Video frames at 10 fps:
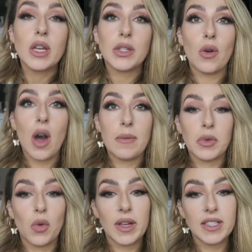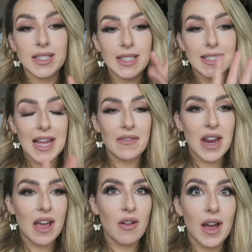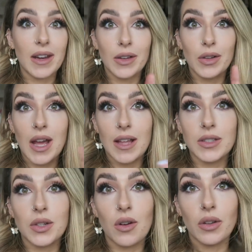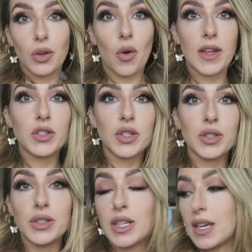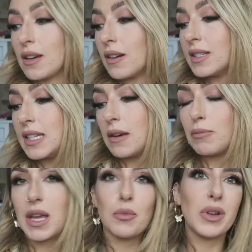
So I'm going to sit down now and I'm going to answer all the questions that you guys sent me.